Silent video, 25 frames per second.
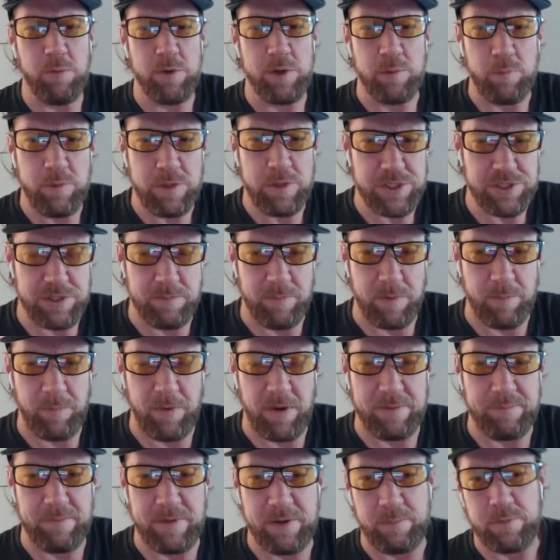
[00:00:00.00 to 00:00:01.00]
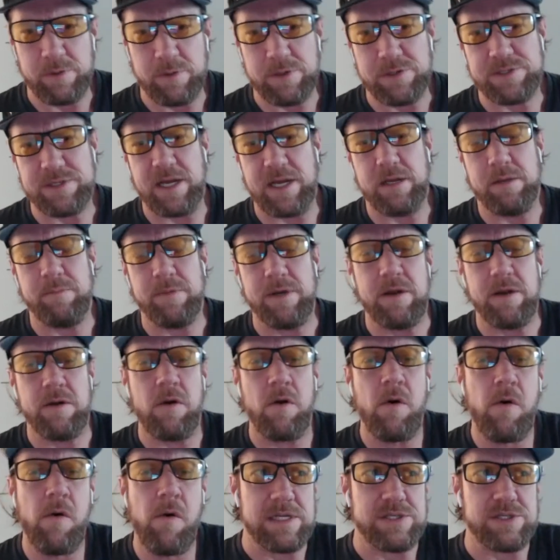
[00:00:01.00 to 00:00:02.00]
I wouldn't wish them upon my worst enemy.
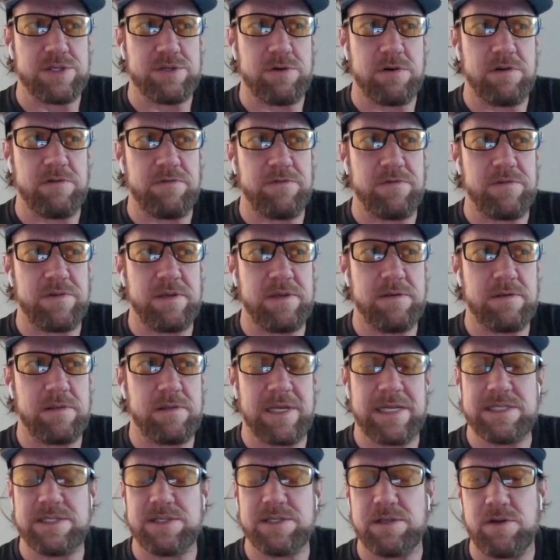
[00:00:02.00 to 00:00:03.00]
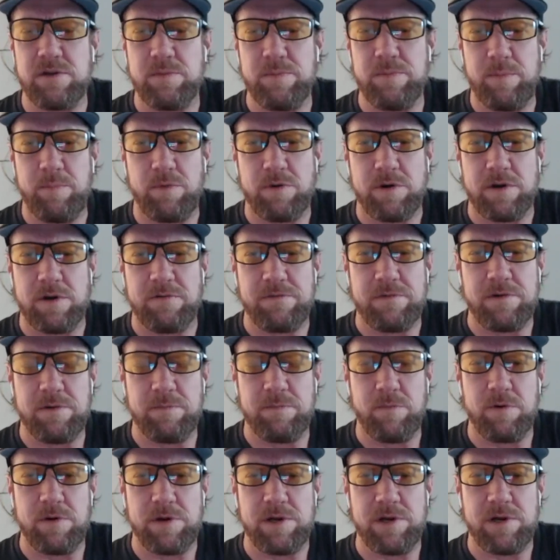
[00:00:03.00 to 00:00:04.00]
It sort of lends a little bit more
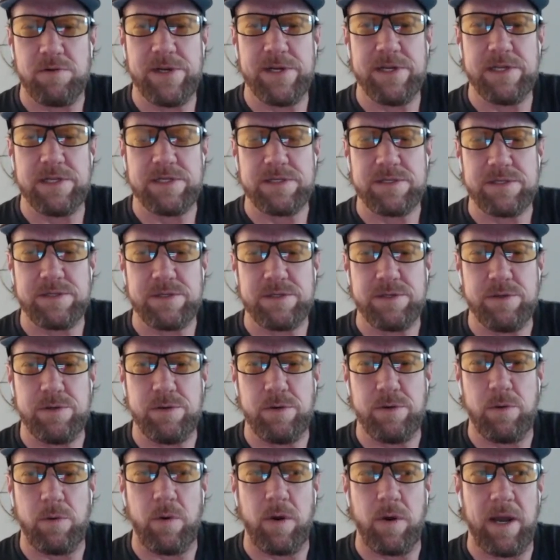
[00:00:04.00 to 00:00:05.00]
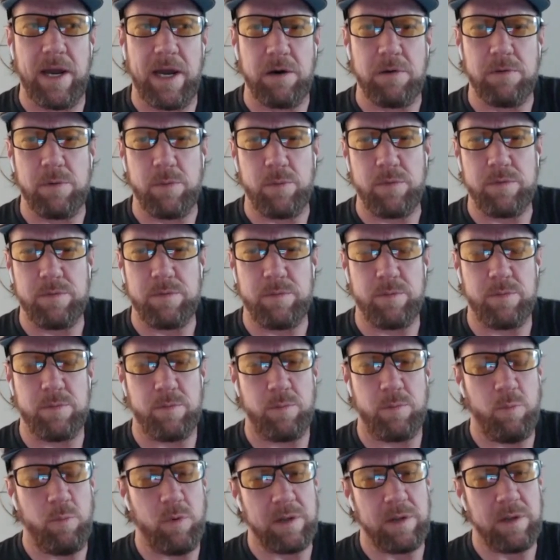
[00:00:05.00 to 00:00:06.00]
more credence to how
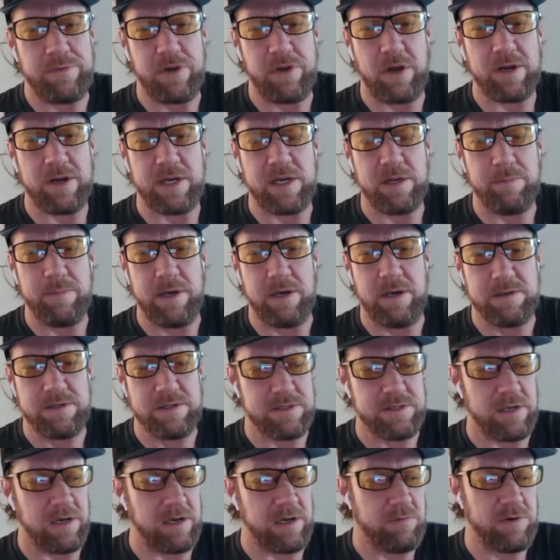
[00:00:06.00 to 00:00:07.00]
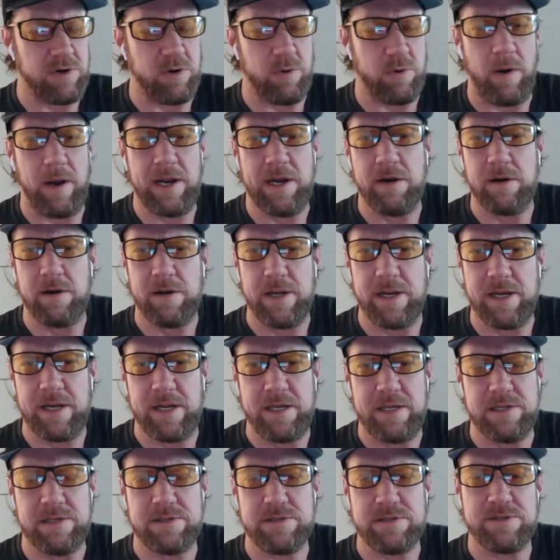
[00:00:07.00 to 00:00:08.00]
what I'm talking about does not require
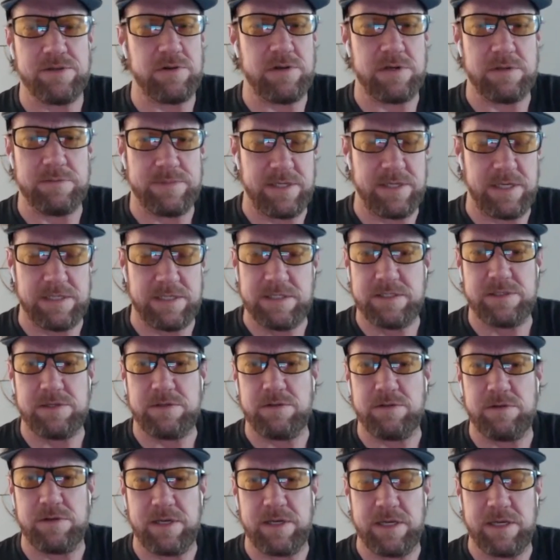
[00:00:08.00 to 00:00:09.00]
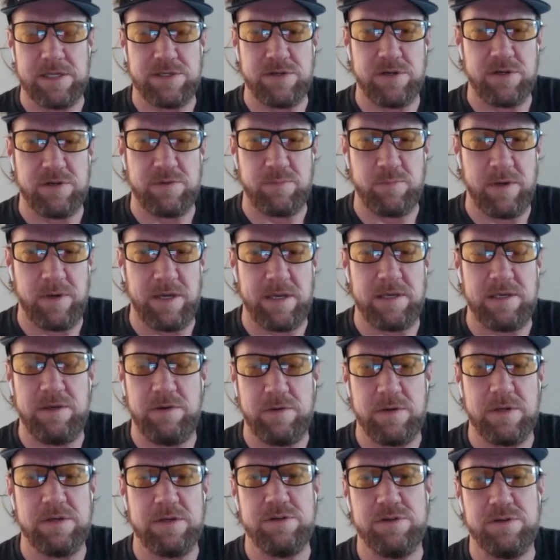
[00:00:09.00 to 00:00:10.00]
any circumstances to look any certain way.
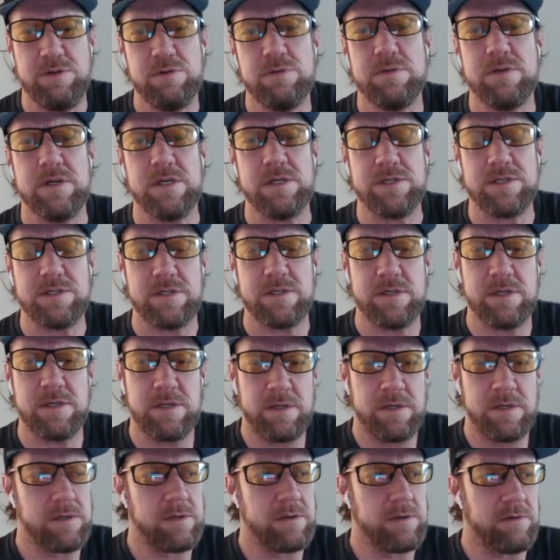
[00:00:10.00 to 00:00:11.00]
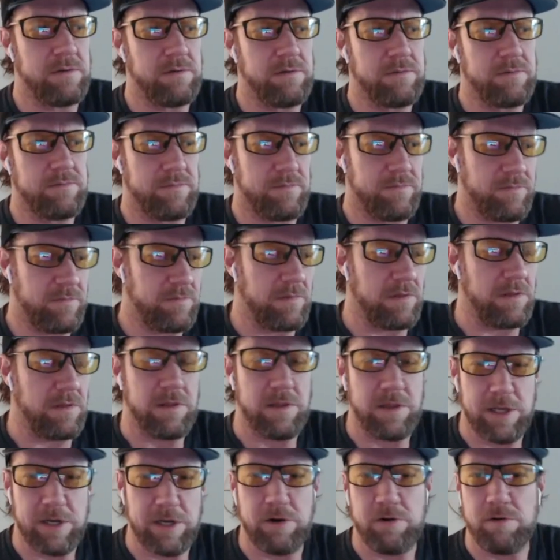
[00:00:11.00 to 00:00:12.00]
You can do this
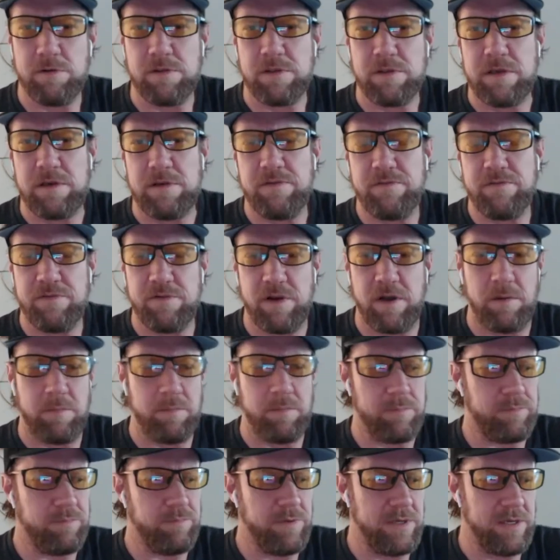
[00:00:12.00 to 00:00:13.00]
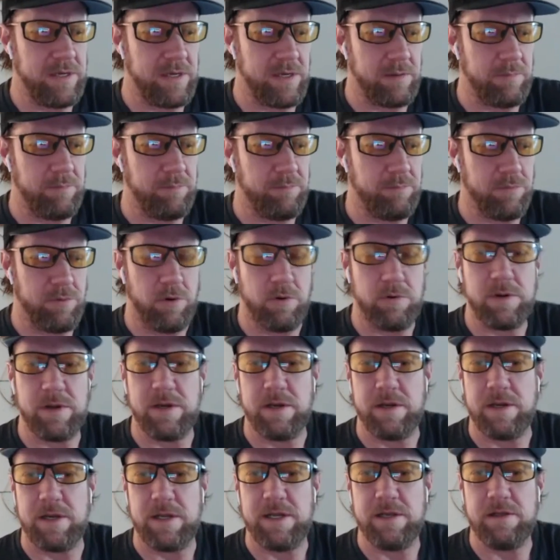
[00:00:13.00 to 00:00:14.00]
literally from being
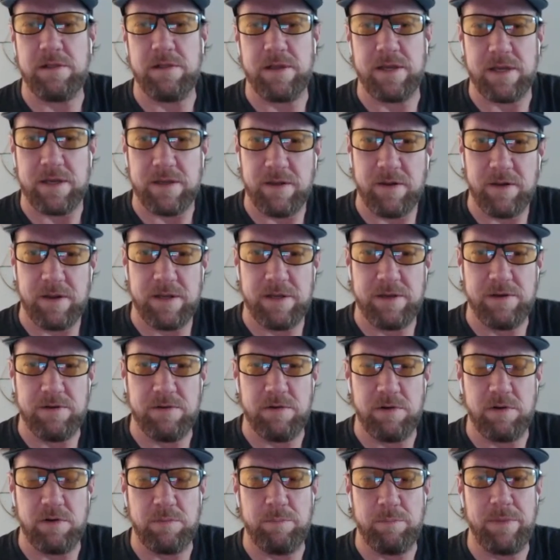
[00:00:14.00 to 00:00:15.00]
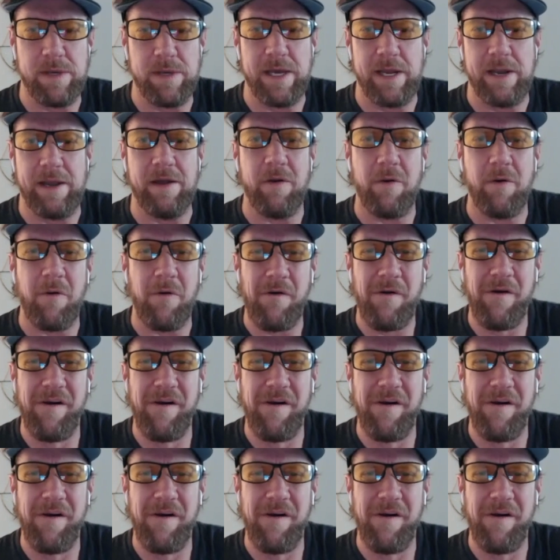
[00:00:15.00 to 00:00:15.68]
broken and healing in your own bed.